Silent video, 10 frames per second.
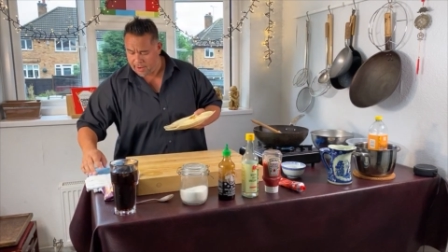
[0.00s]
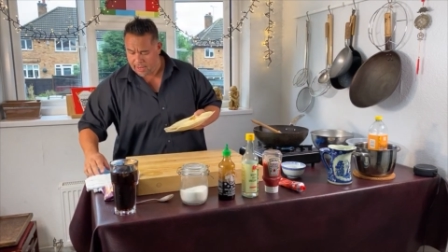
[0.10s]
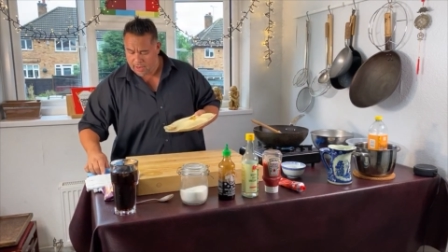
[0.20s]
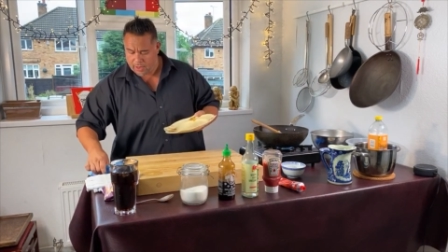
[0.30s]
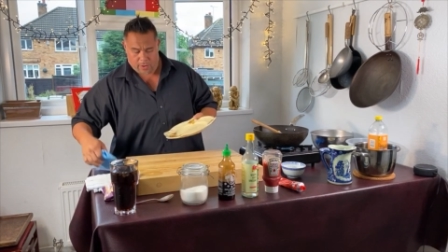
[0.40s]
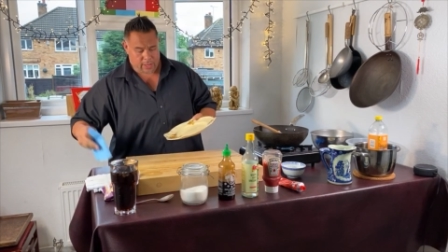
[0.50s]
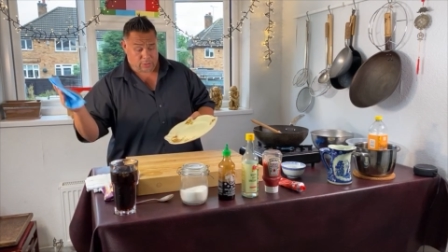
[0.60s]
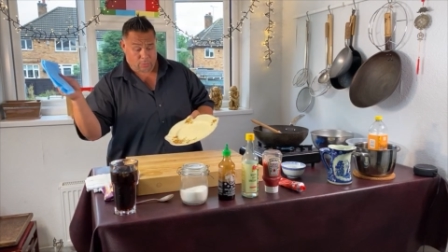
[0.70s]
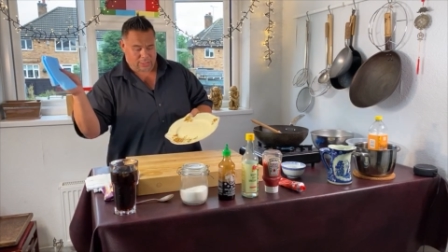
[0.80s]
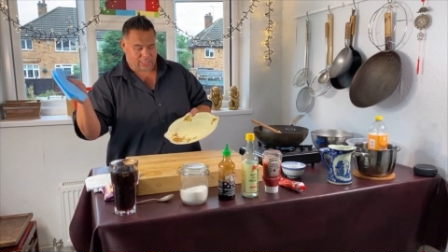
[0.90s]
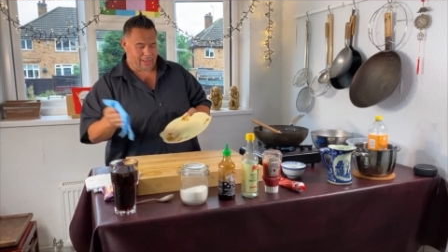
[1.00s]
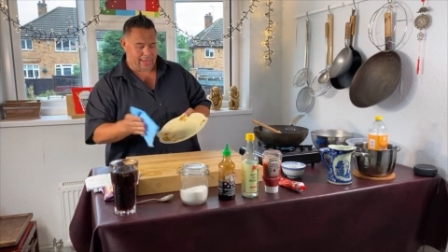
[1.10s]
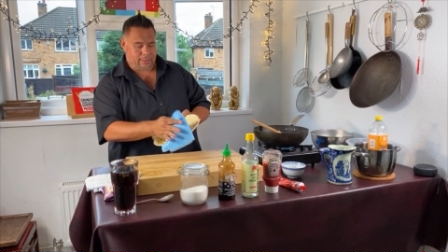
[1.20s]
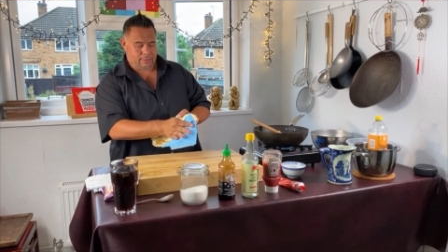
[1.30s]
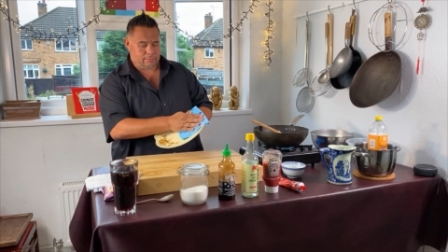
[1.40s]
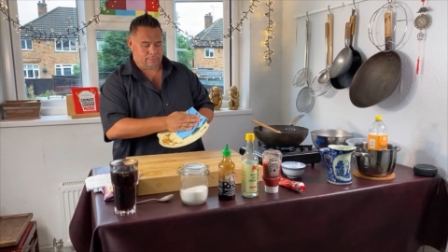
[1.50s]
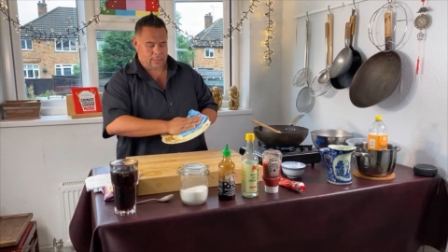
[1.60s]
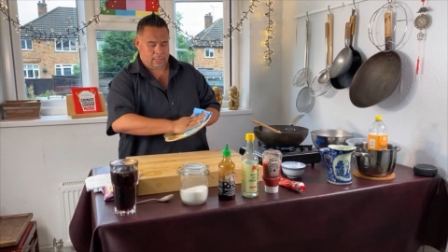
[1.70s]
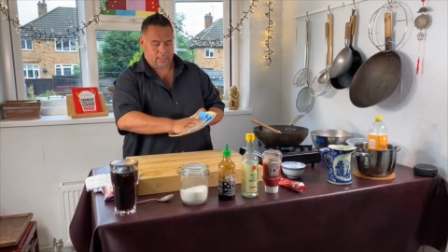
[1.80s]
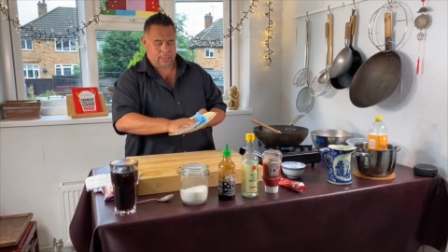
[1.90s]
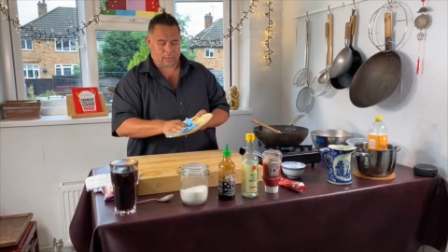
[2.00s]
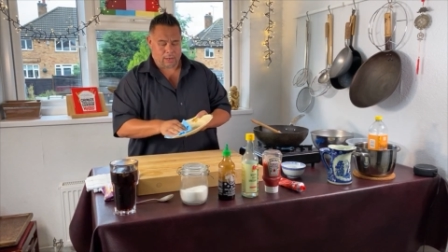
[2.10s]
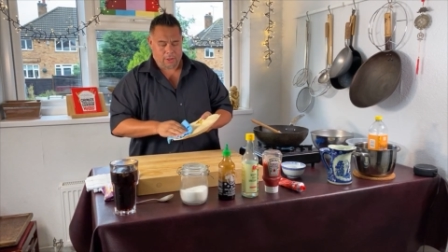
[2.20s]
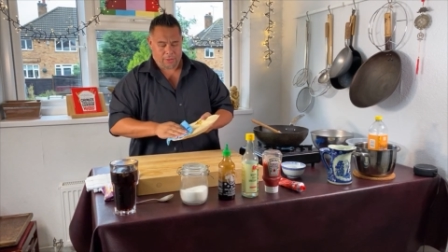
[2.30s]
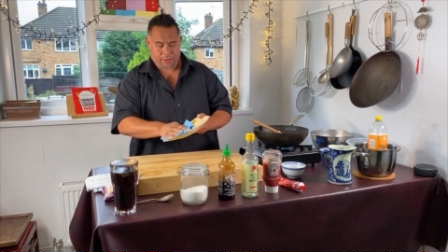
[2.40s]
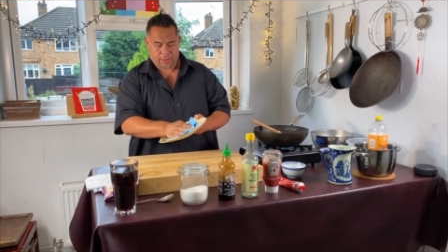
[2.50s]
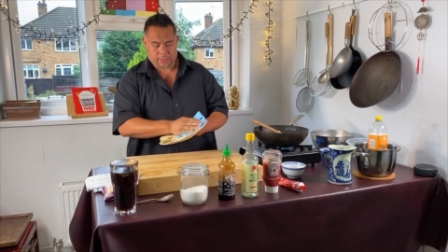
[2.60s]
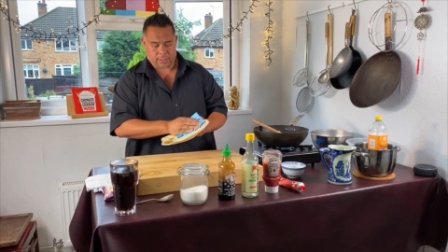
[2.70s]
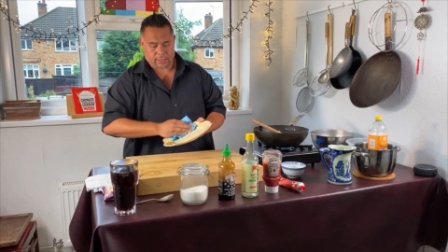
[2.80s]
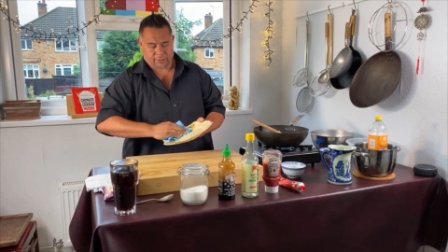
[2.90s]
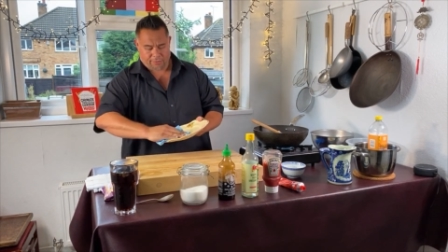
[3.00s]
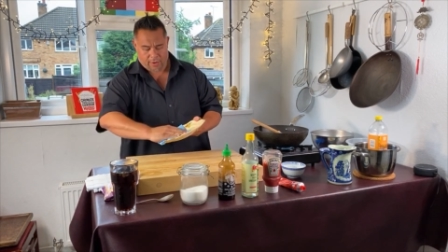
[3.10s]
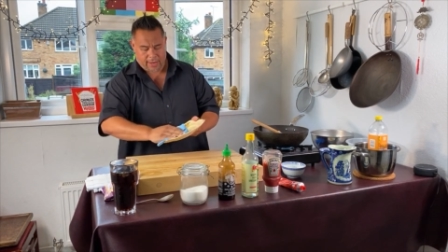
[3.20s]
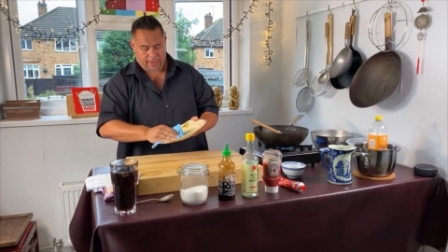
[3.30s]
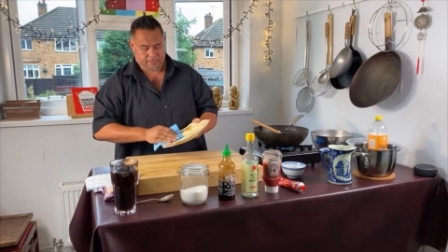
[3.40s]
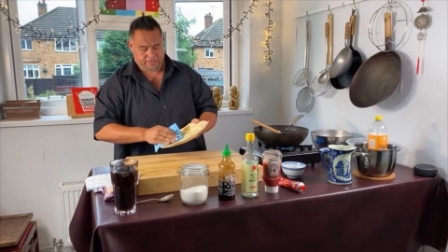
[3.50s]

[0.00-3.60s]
plate a quick, so it's clean cloth, so it's fine.